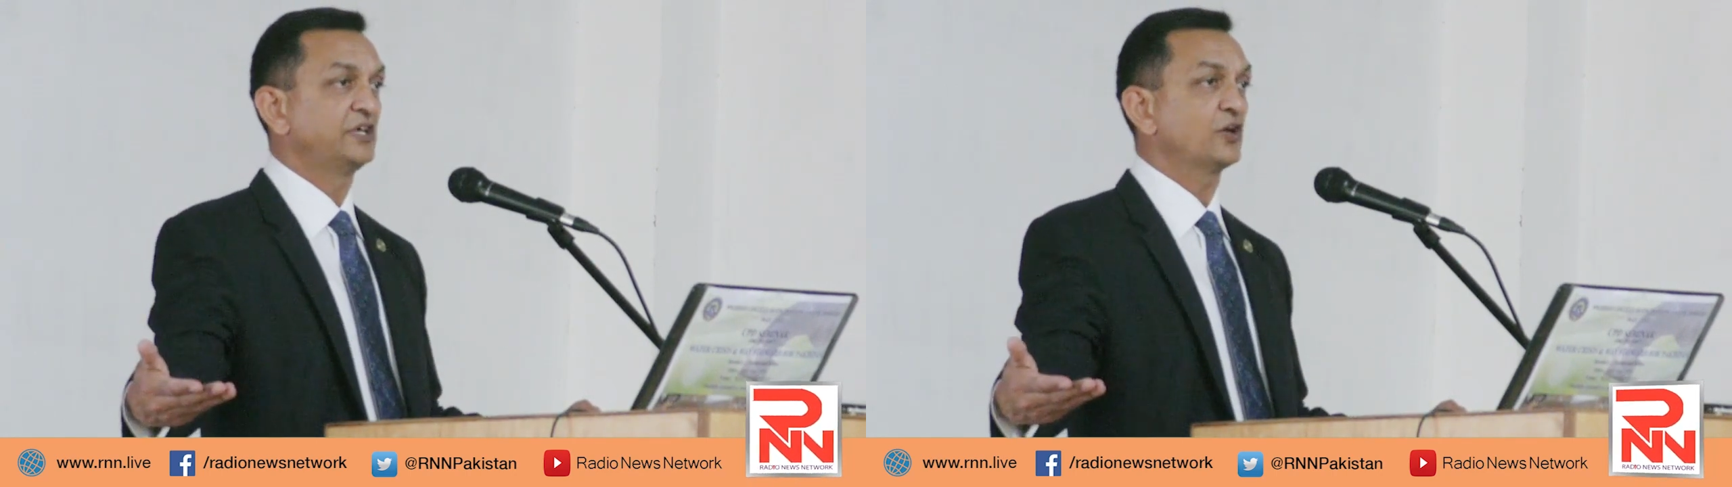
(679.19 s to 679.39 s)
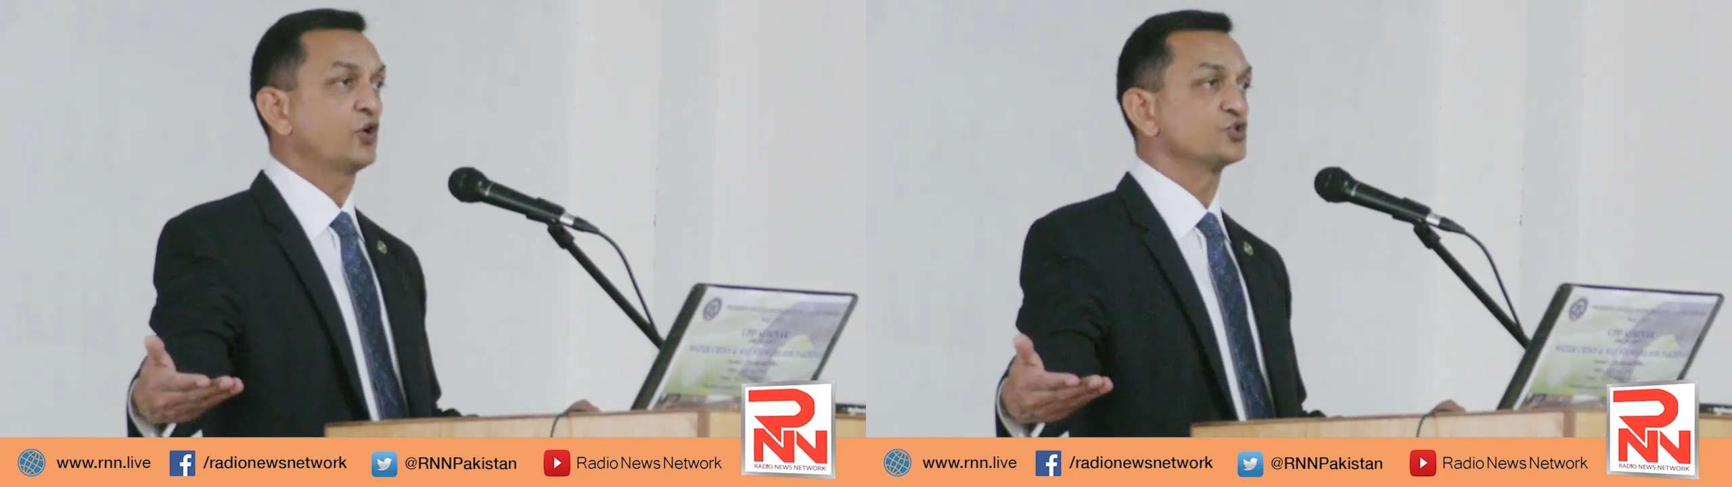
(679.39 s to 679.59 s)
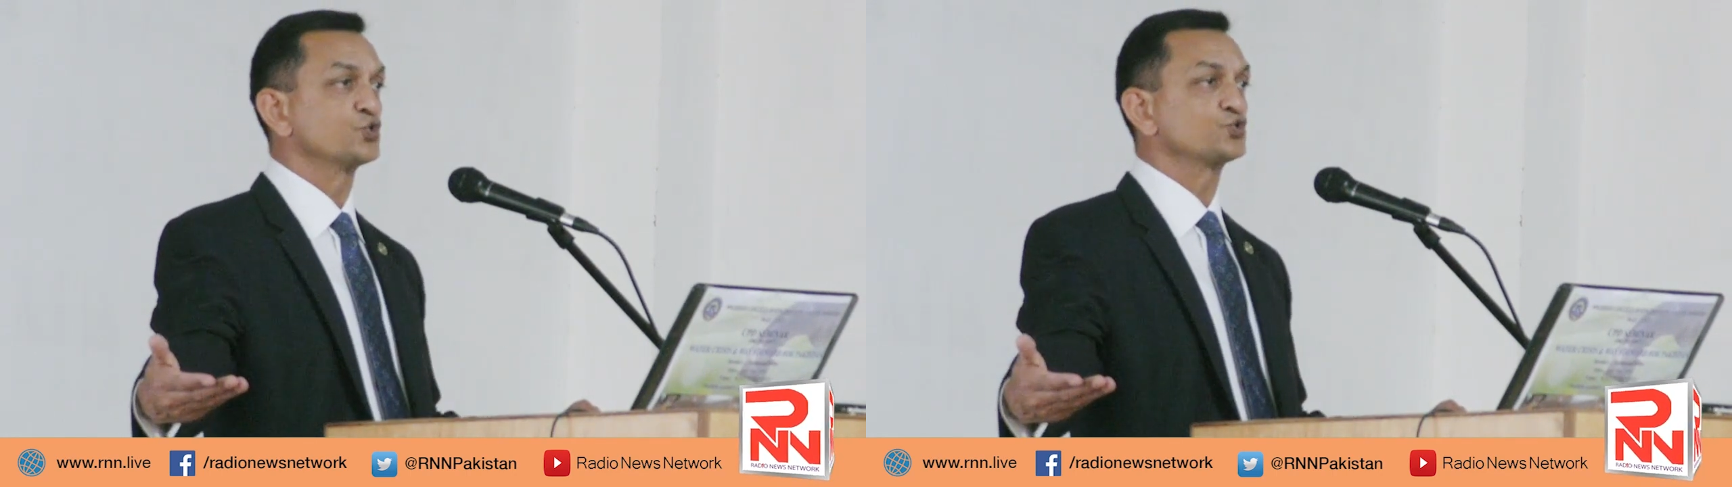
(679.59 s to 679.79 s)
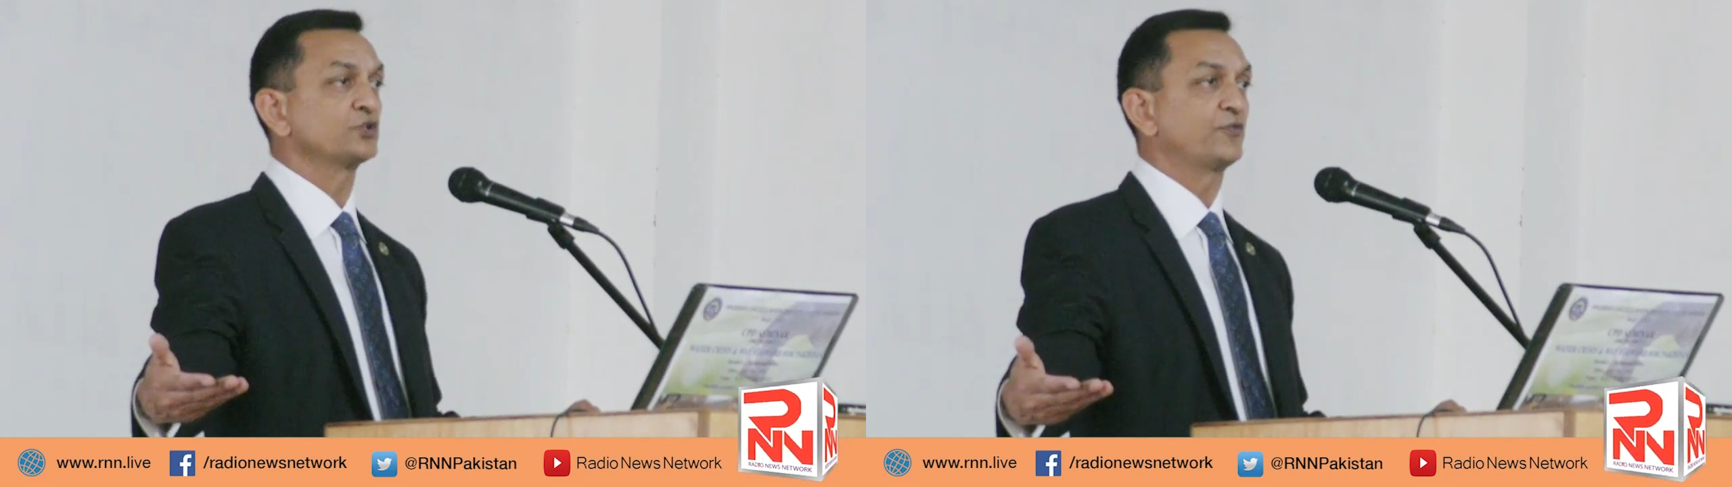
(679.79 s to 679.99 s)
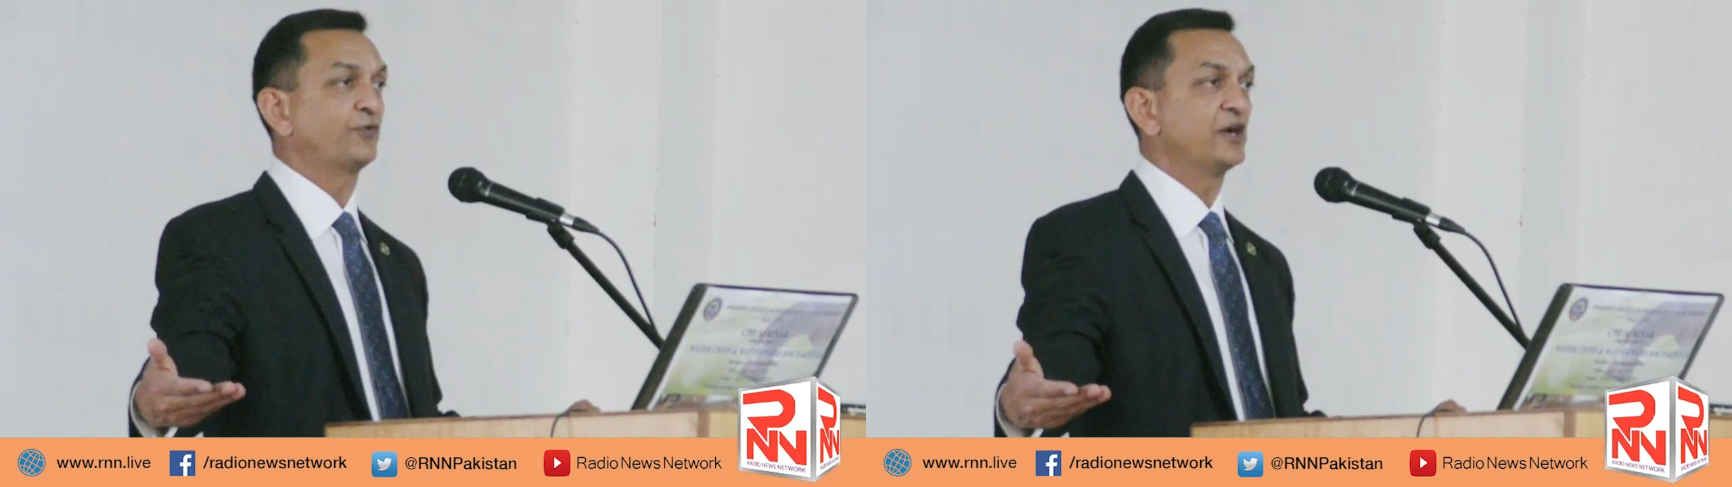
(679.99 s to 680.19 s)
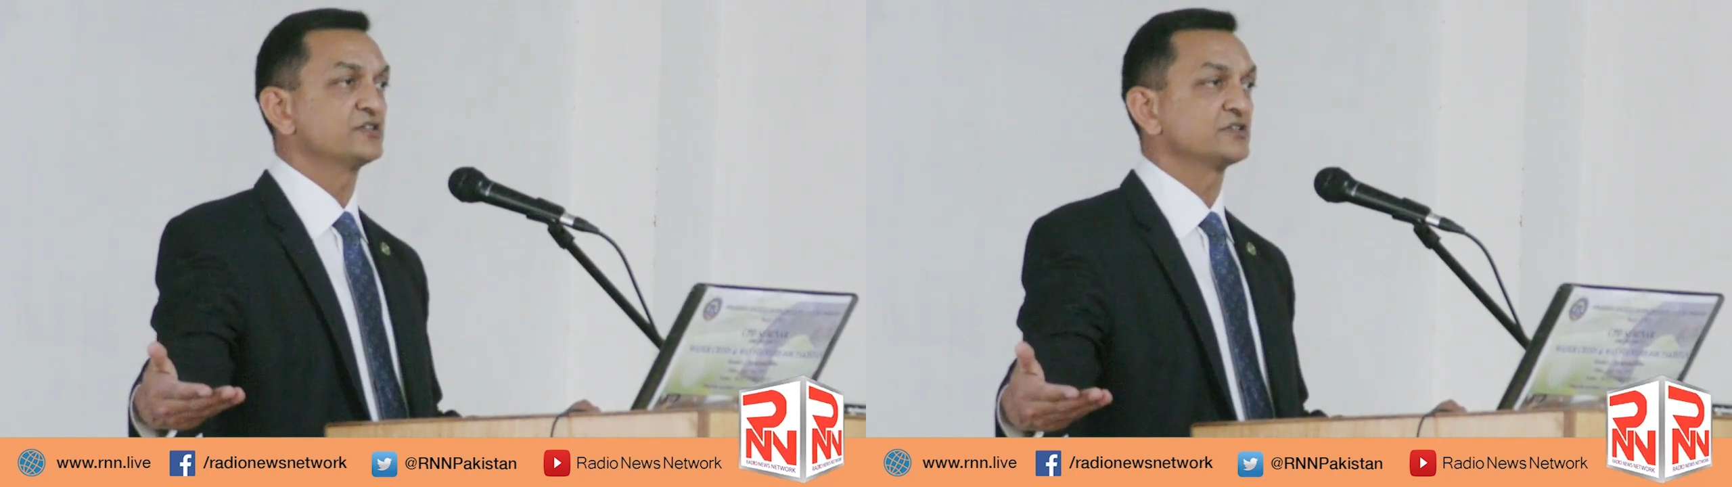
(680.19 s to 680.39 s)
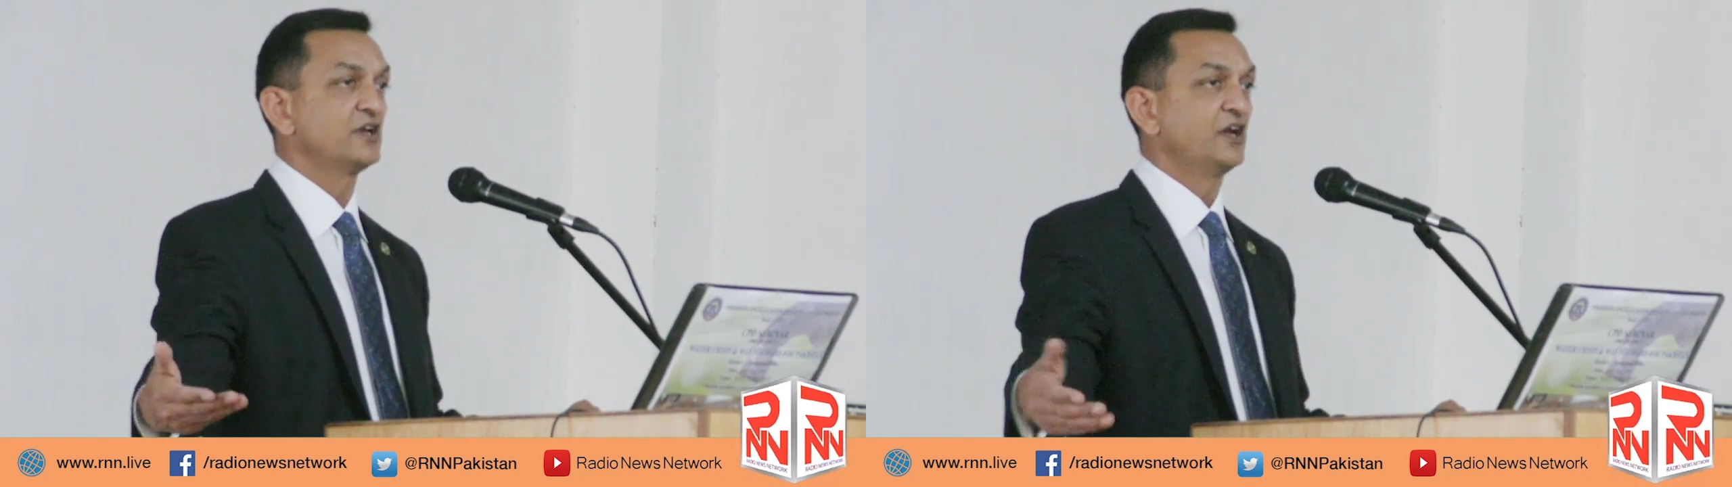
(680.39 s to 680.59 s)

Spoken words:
they are not used to the floods.